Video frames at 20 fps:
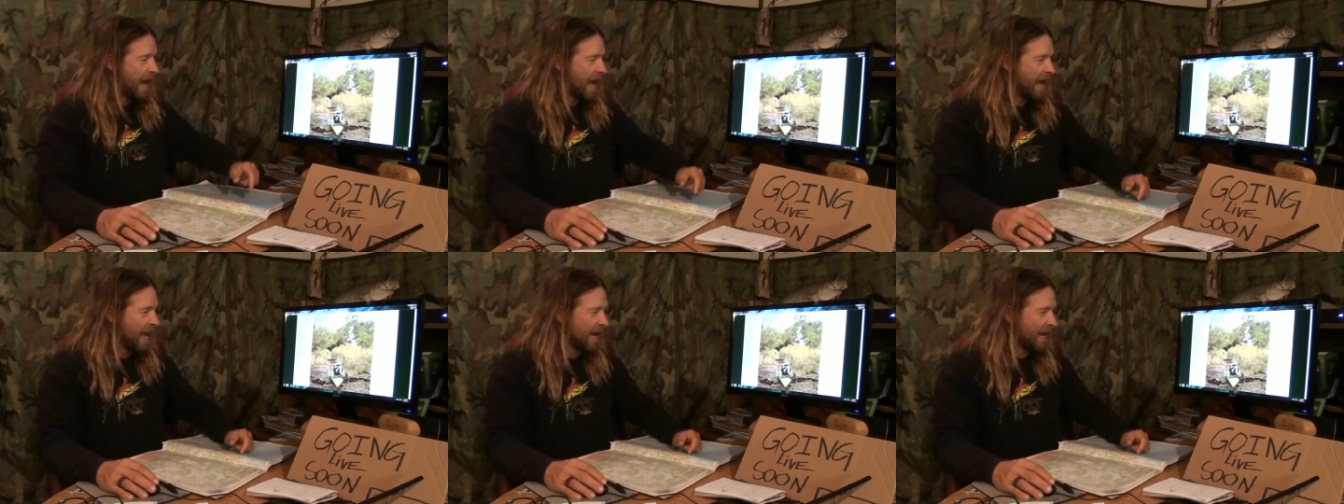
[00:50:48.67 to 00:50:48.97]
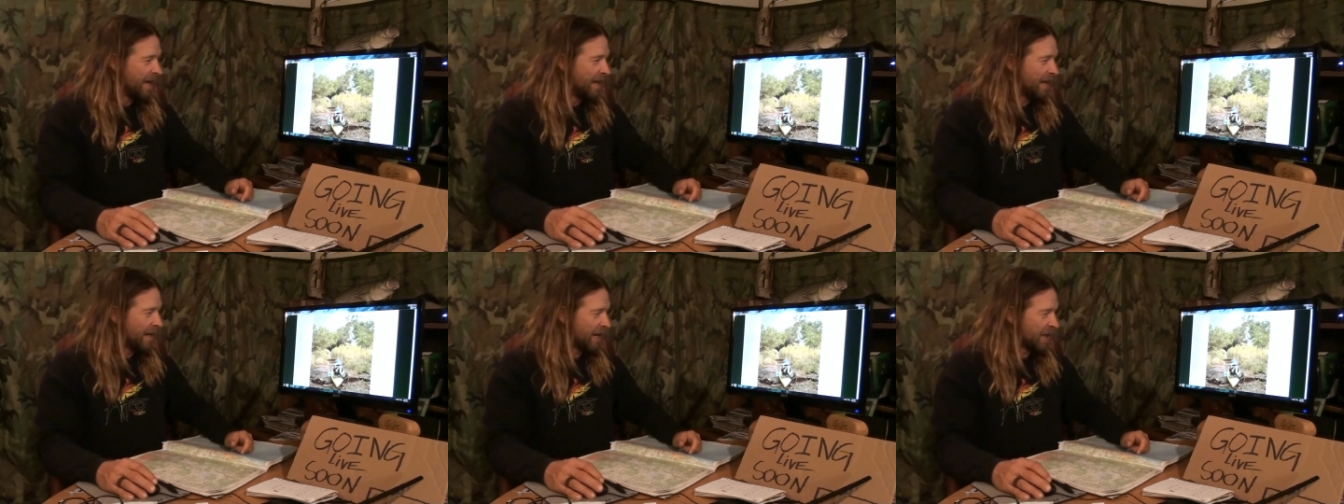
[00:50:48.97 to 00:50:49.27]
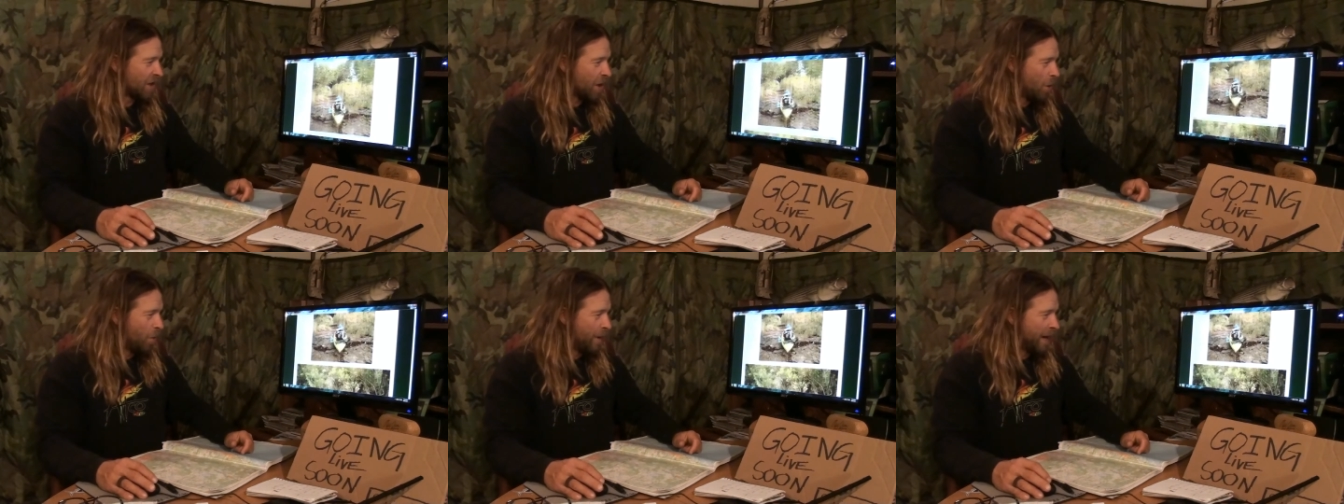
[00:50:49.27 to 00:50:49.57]
And I
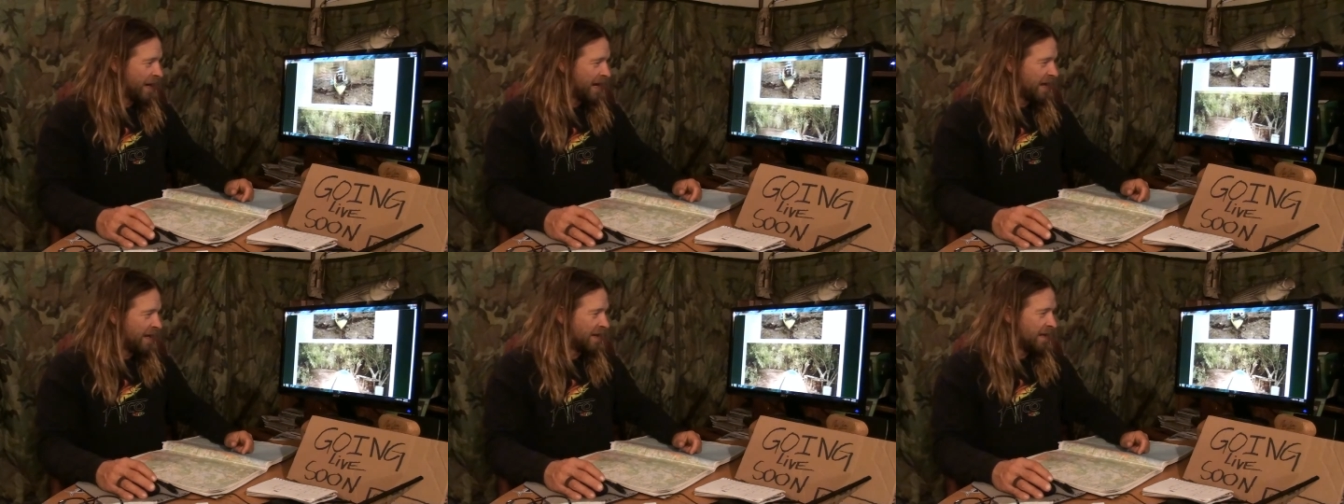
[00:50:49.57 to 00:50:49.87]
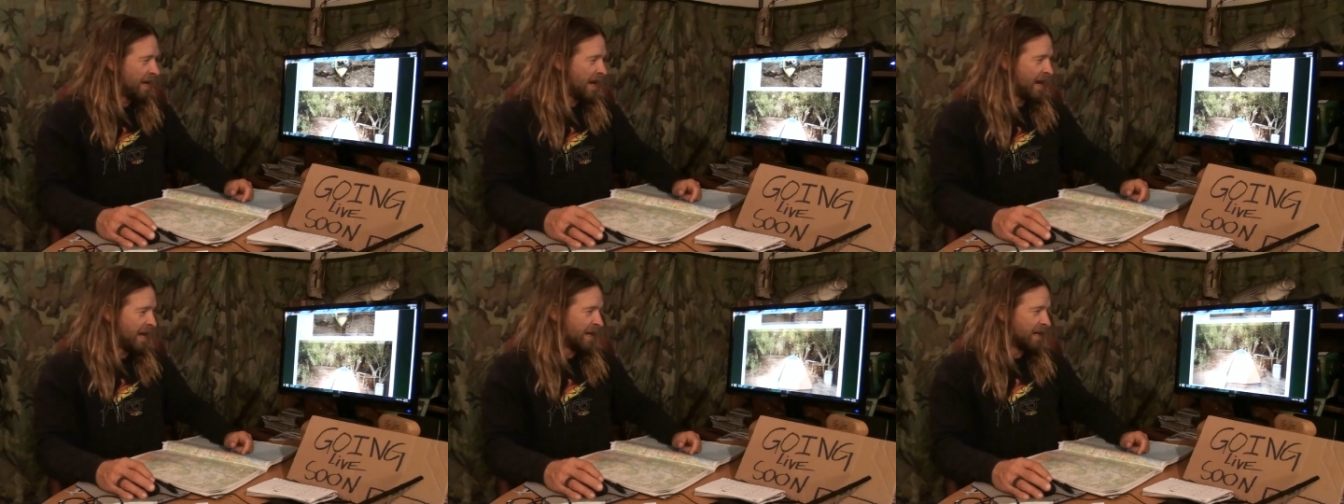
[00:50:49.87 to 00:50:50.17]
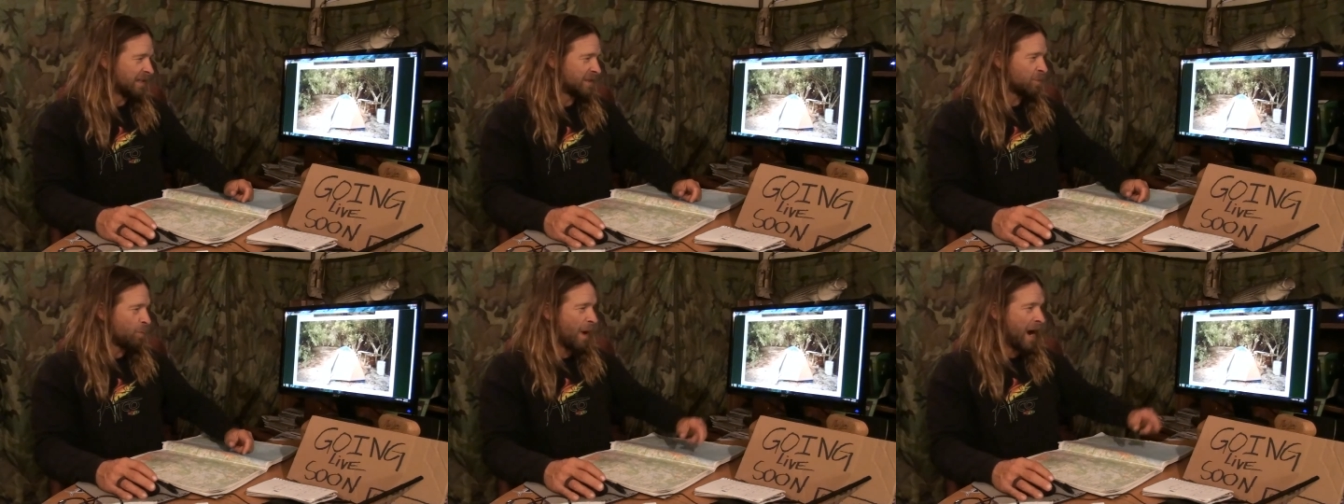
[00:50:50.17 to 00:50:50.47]
go in,
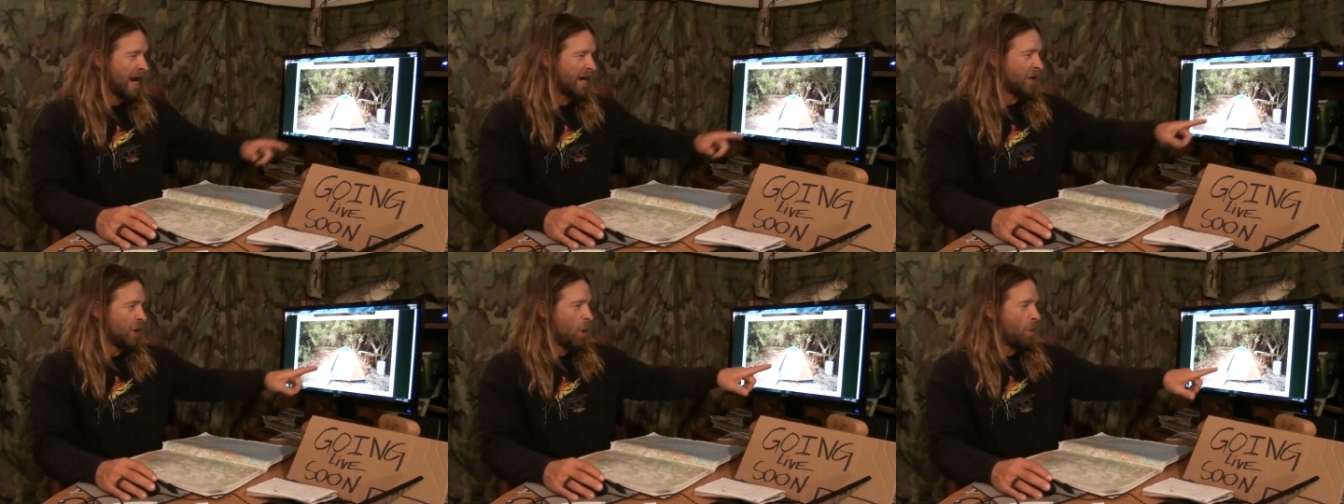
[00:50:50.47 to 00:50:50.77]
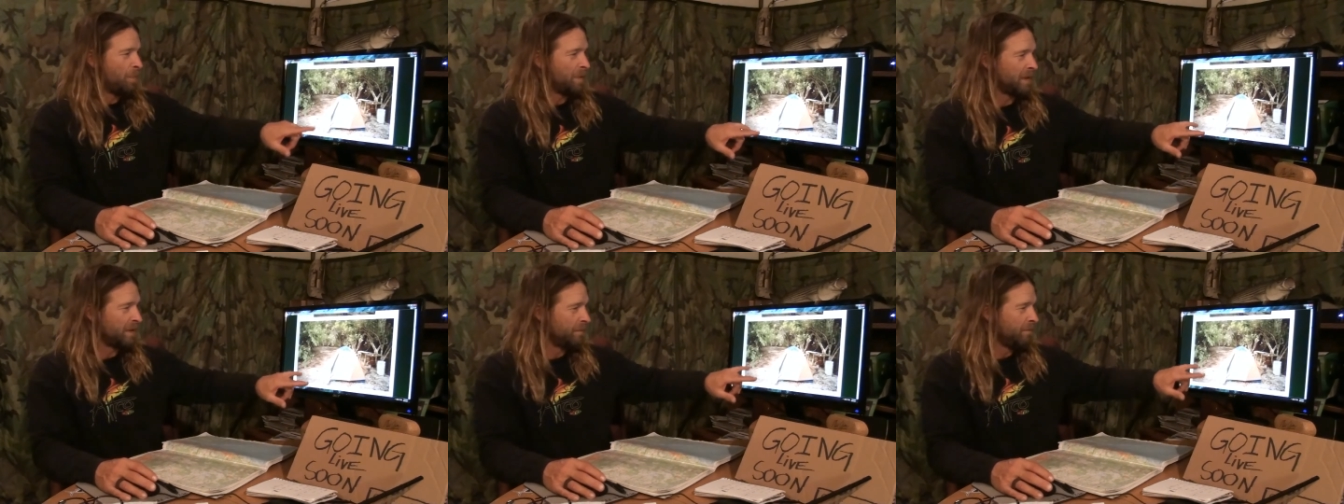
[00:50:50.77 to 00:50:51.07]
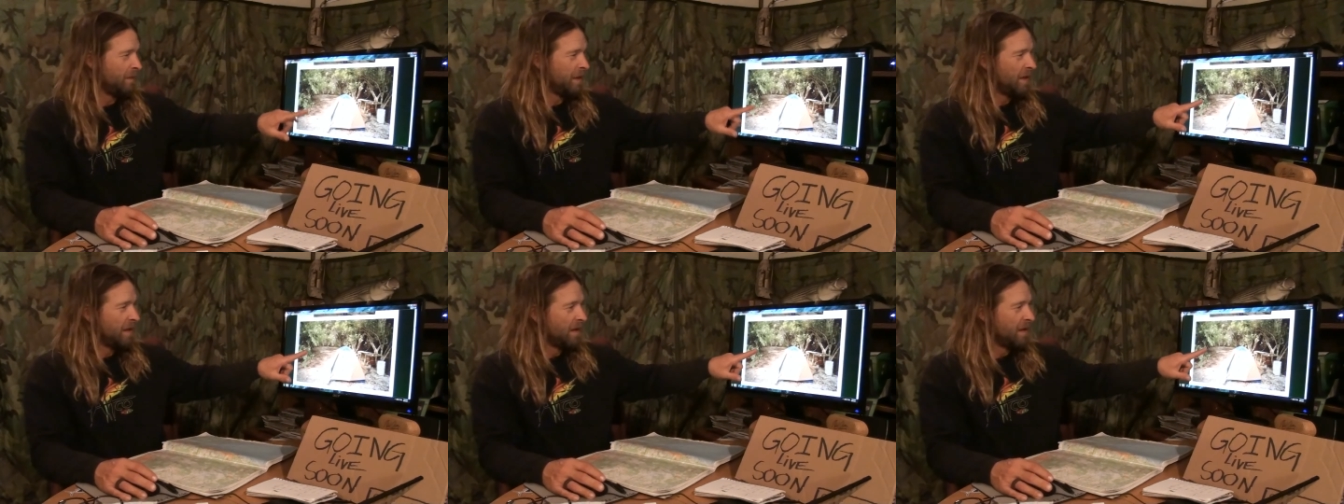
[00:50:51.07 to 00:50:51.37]
and it's wide open.